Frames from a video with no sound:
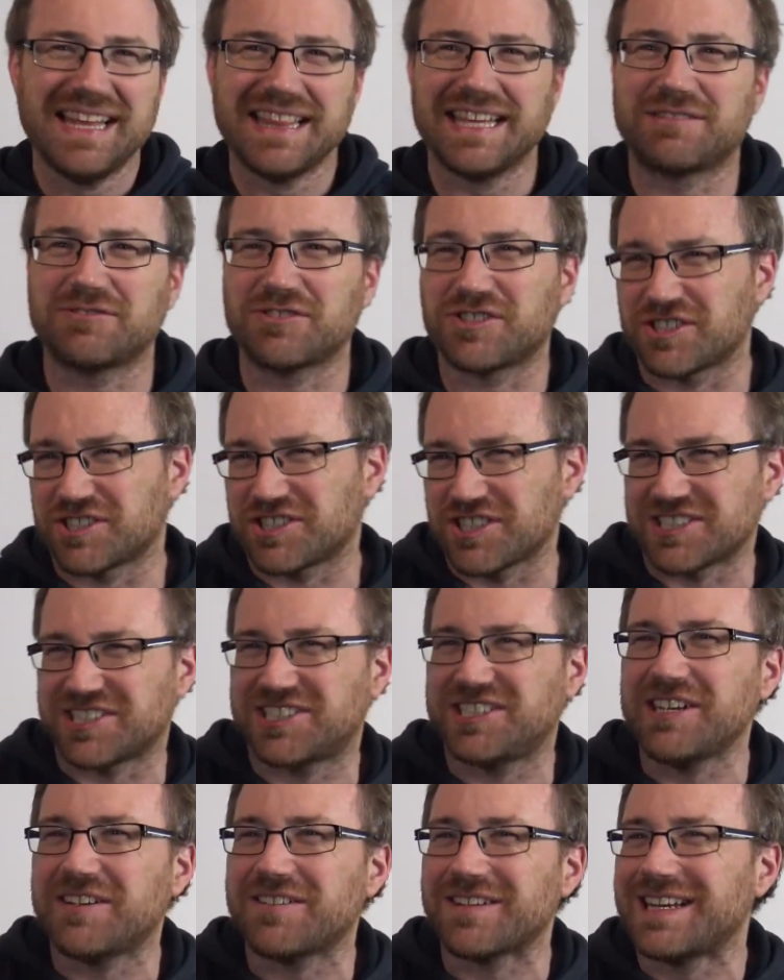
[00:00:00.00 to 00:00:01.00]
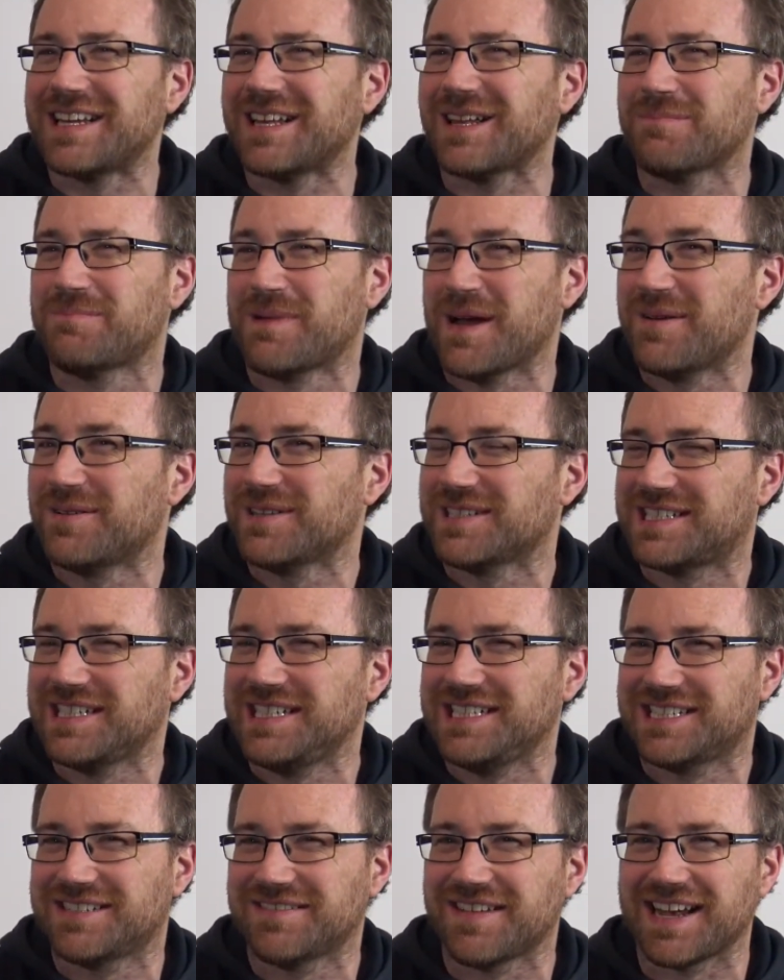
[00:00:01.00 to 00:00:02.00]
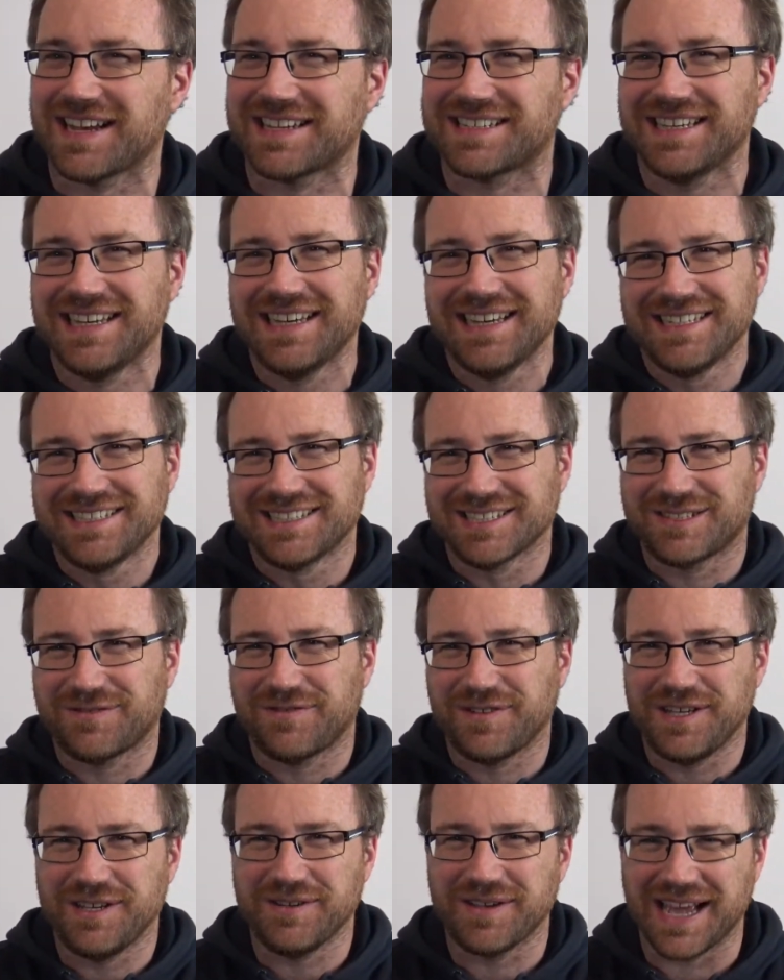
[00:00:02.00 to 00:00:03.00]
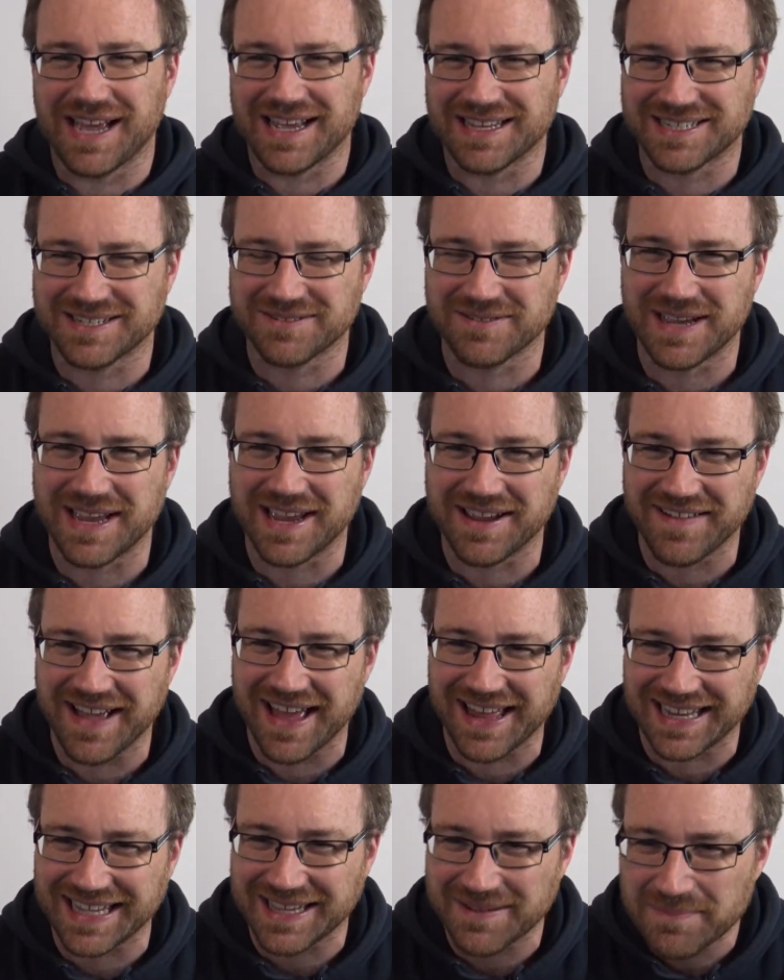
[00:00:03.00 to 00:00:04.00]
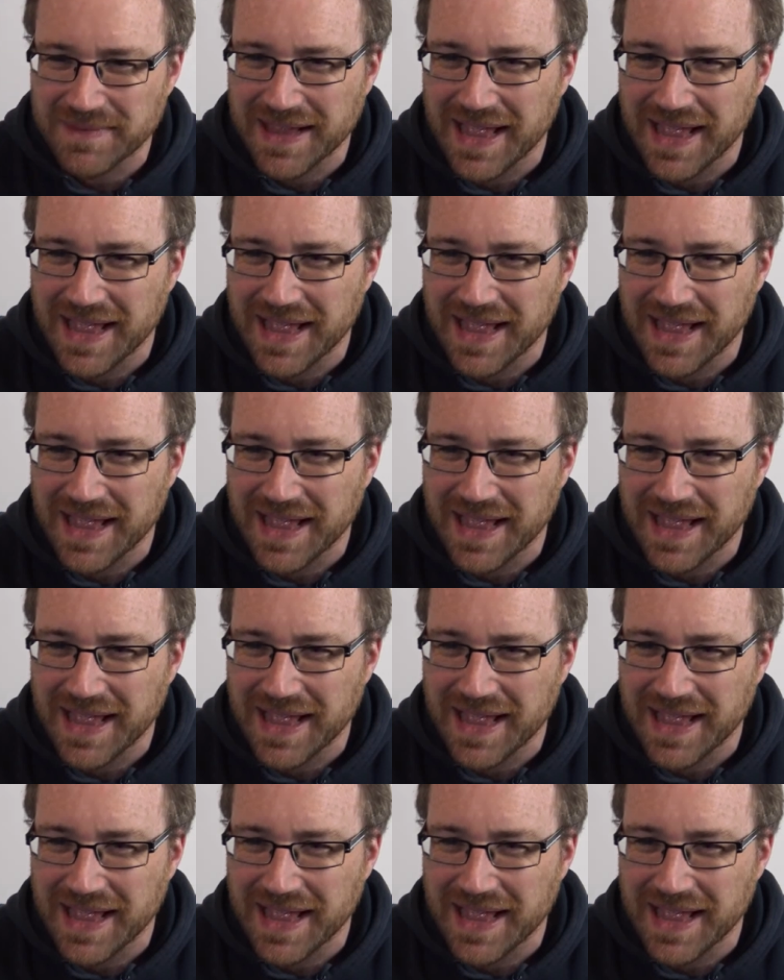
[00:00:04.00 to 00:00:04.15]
This was just a secret little bonus Easter egg just for you guys who are here early.